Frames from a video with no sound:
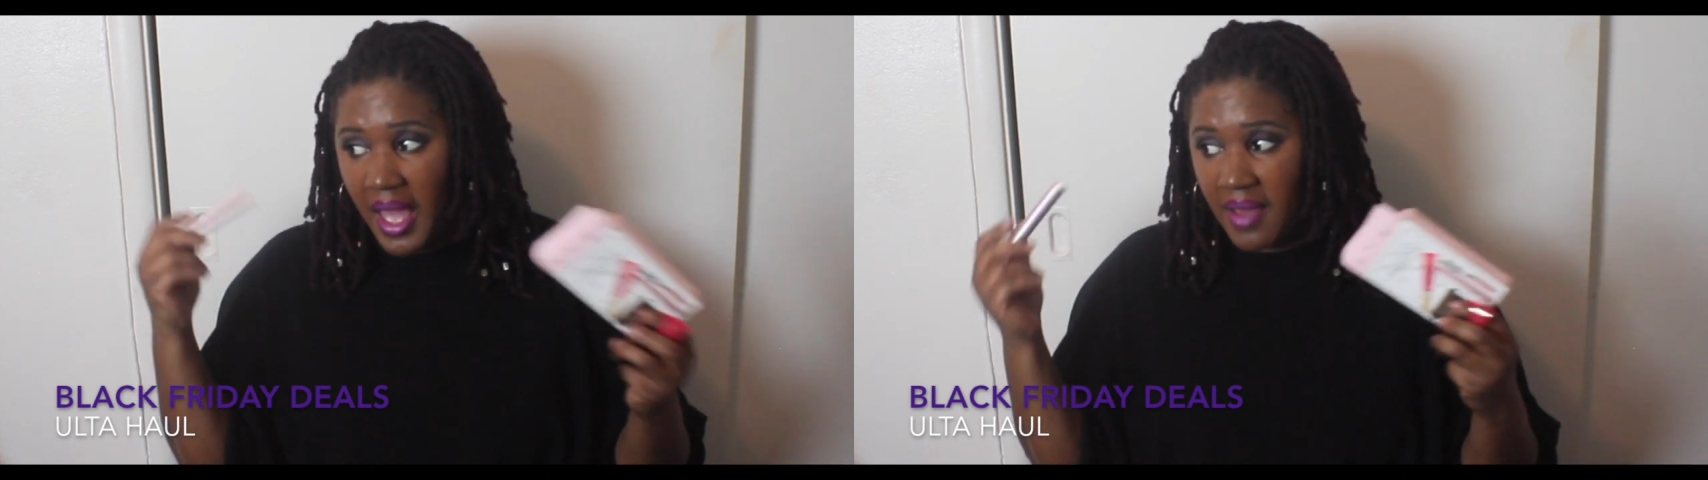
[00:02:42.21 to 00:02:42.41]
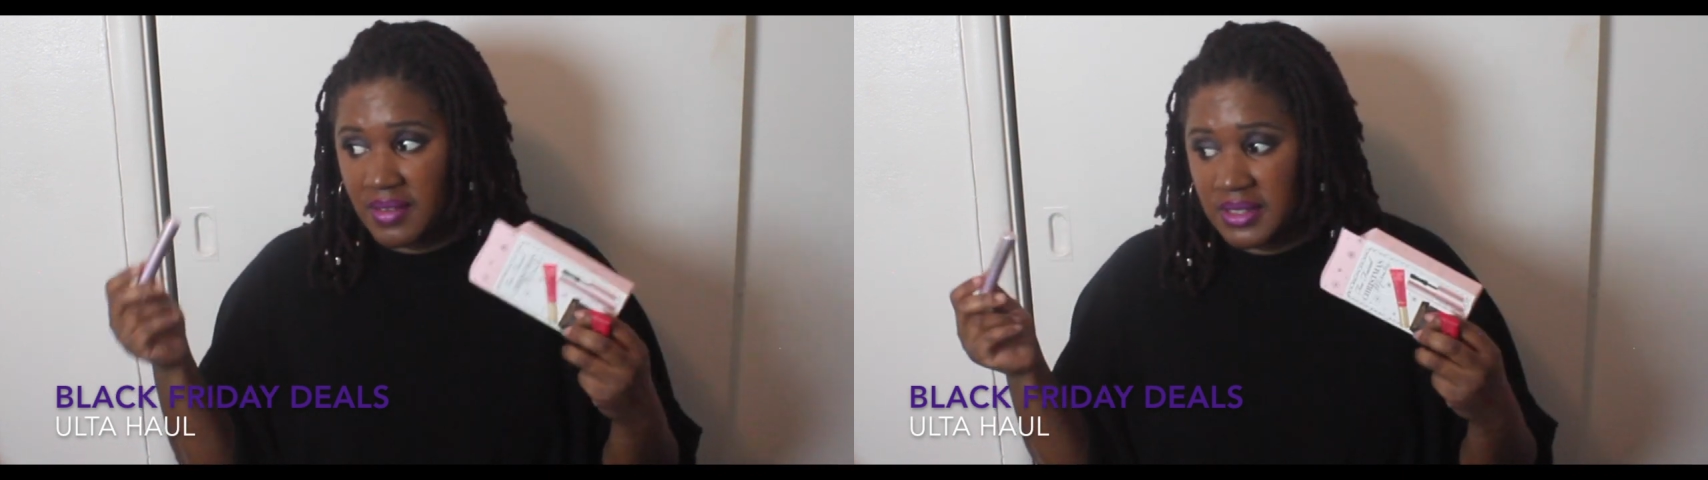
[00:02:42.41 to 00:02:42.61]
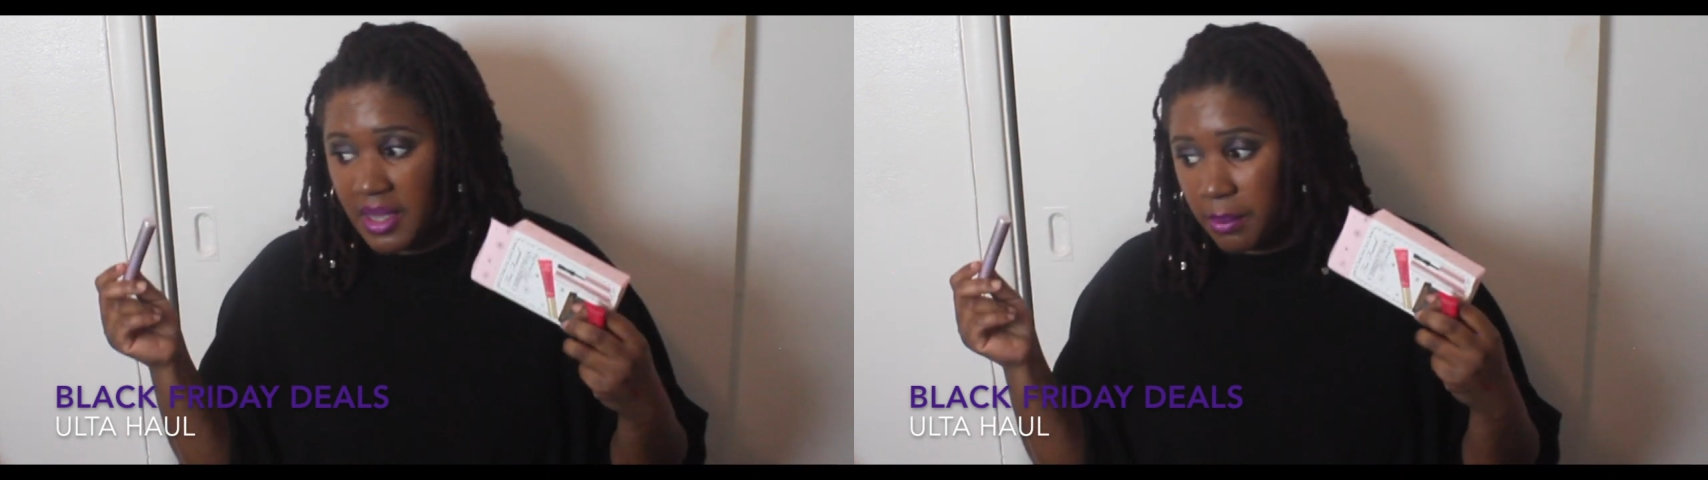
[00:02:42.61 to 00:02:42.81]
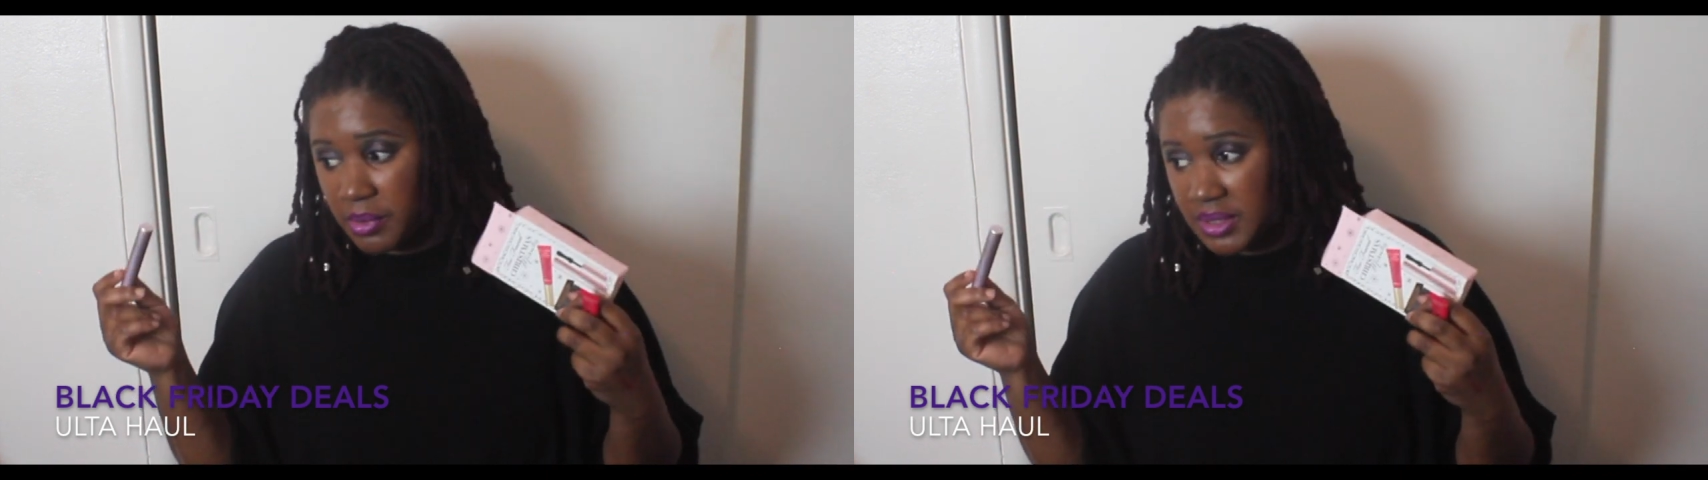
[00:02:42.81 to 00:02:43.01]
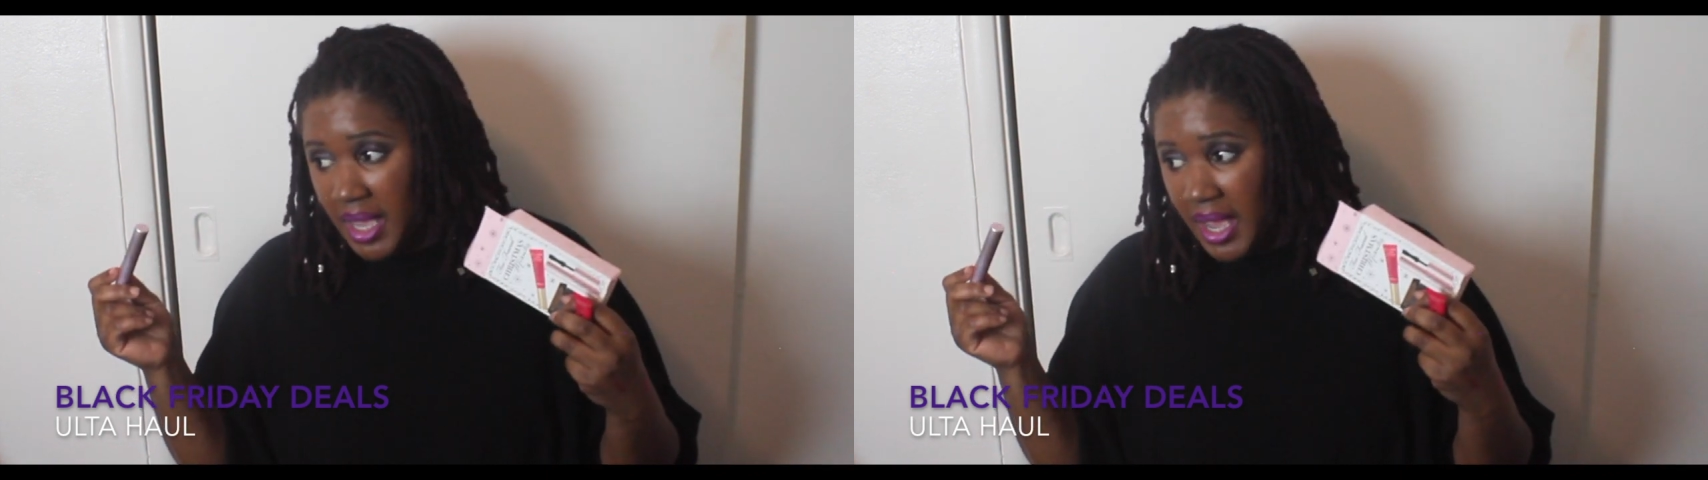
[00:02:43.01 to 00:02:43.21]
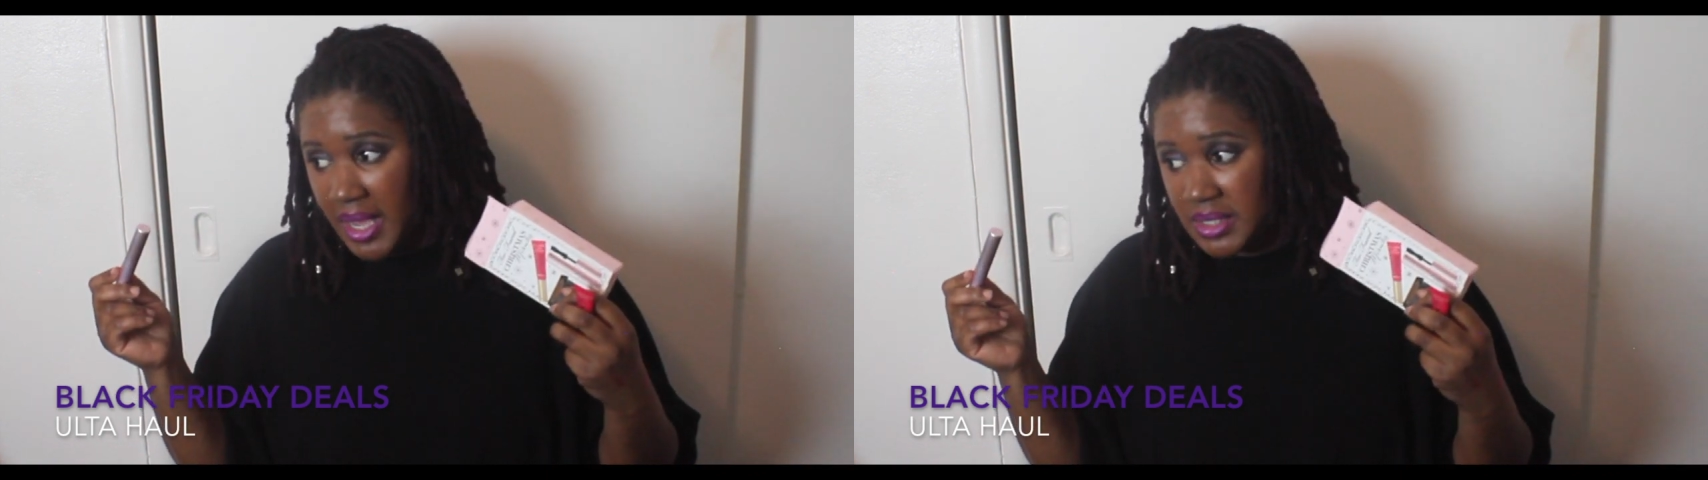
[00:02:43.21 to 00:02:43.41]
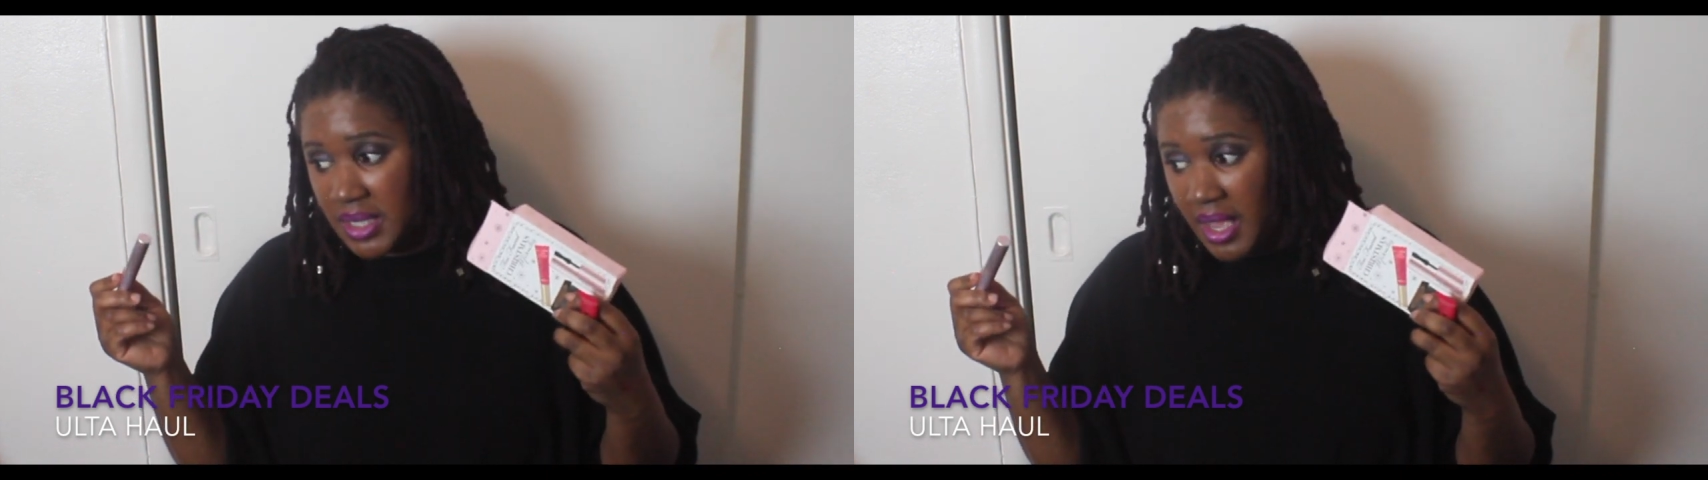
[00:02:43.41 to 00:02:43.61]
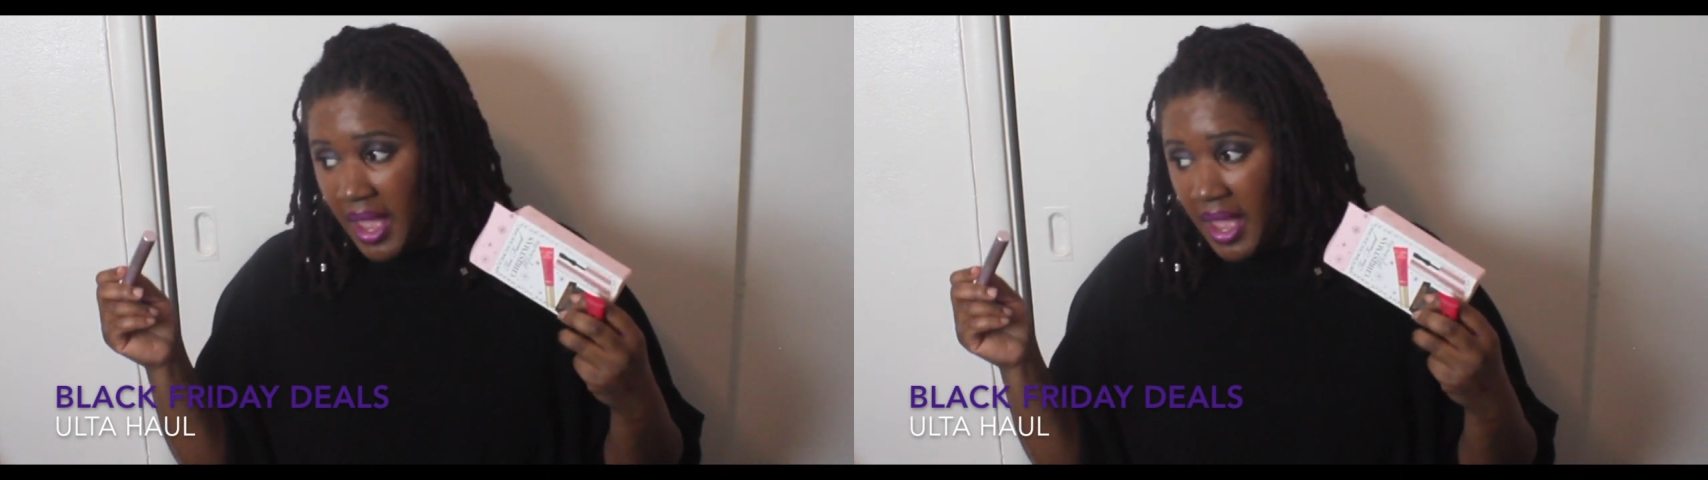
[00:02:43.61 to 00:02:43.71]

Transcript: I have a sample size.